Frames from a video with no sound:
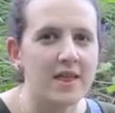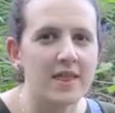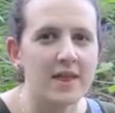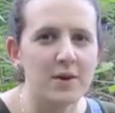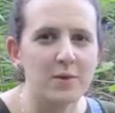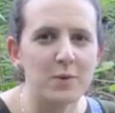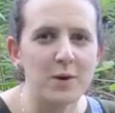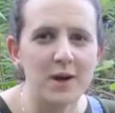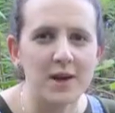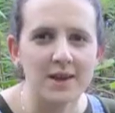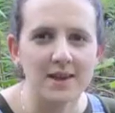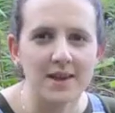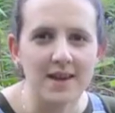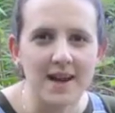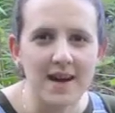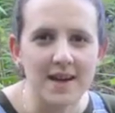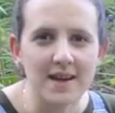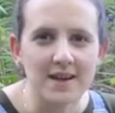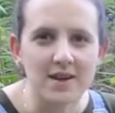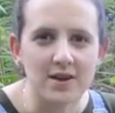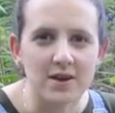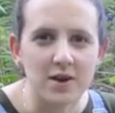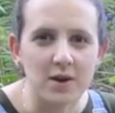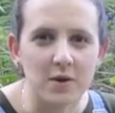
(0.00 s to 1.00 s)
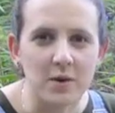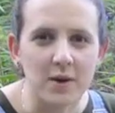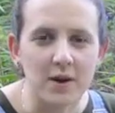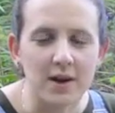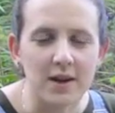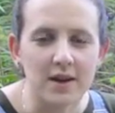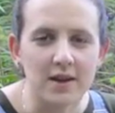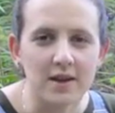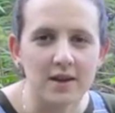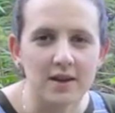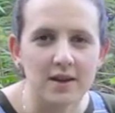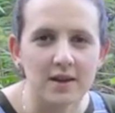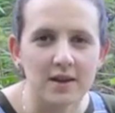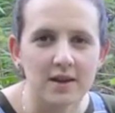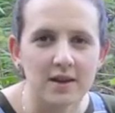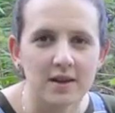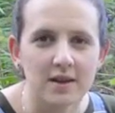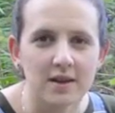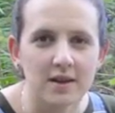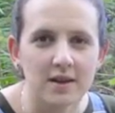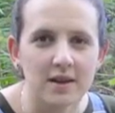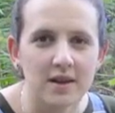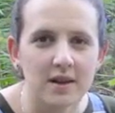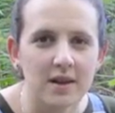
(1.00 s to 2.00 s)
they weren't like Noah.
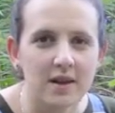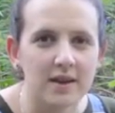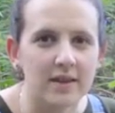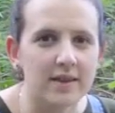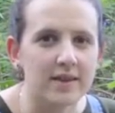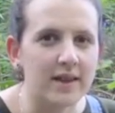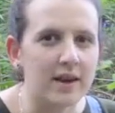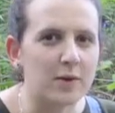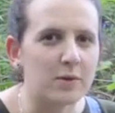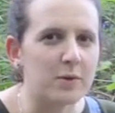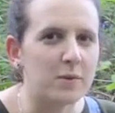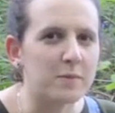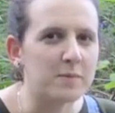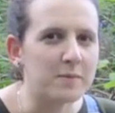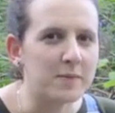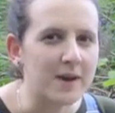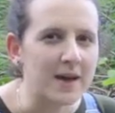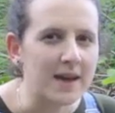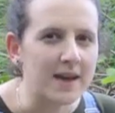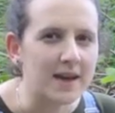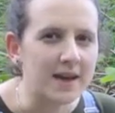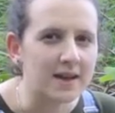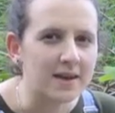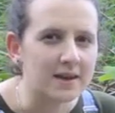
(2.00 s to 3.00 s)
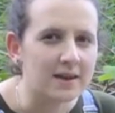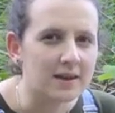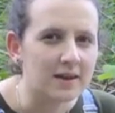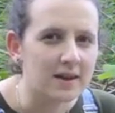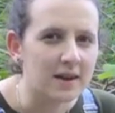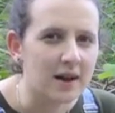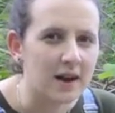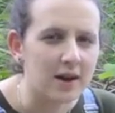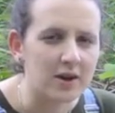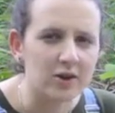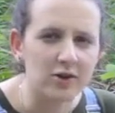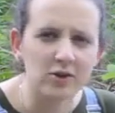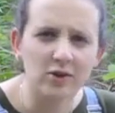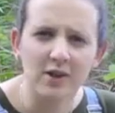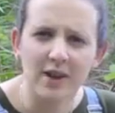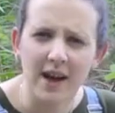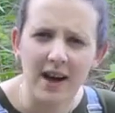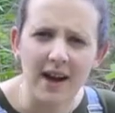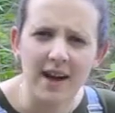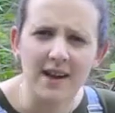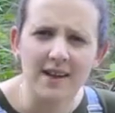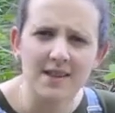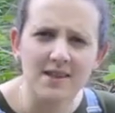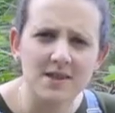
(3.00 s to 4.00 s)
They were mean and
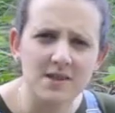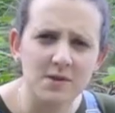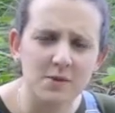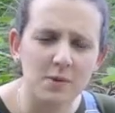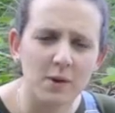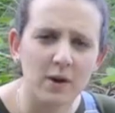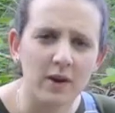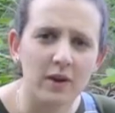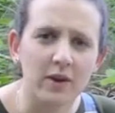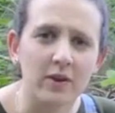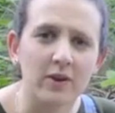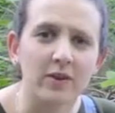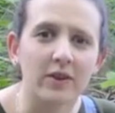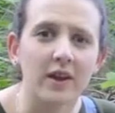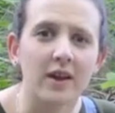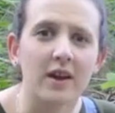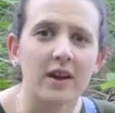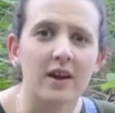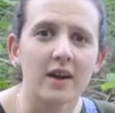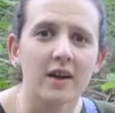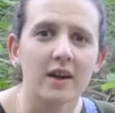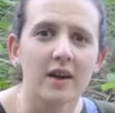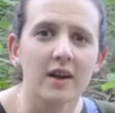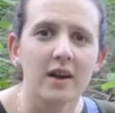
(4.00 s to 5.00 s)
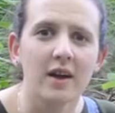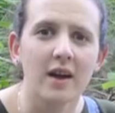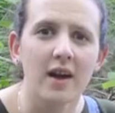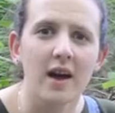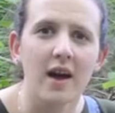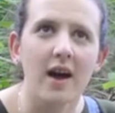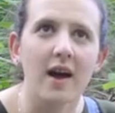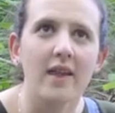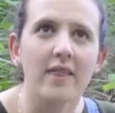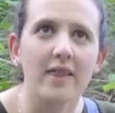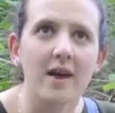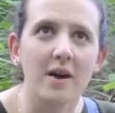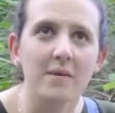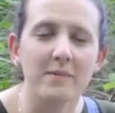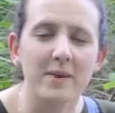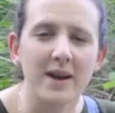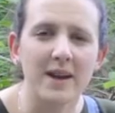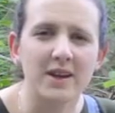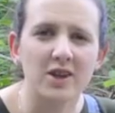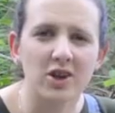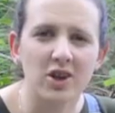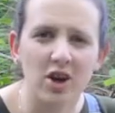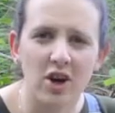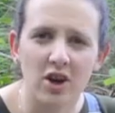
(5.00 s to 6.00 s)
unkind to one another, and that
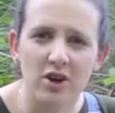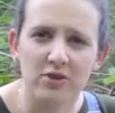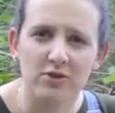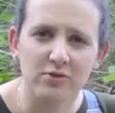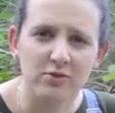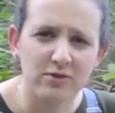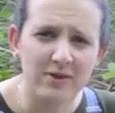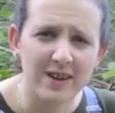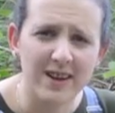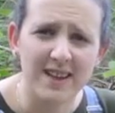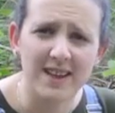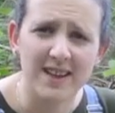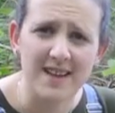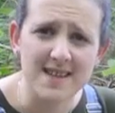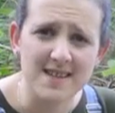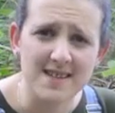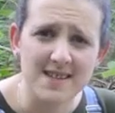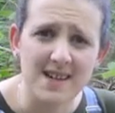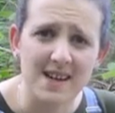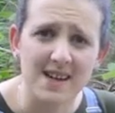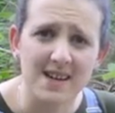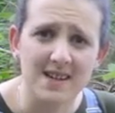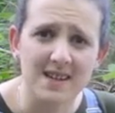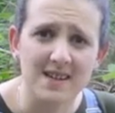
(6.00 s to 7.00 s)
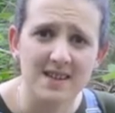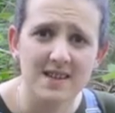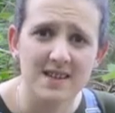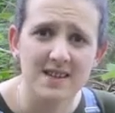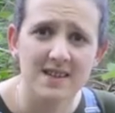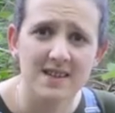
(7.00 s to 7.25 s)
made God really sad.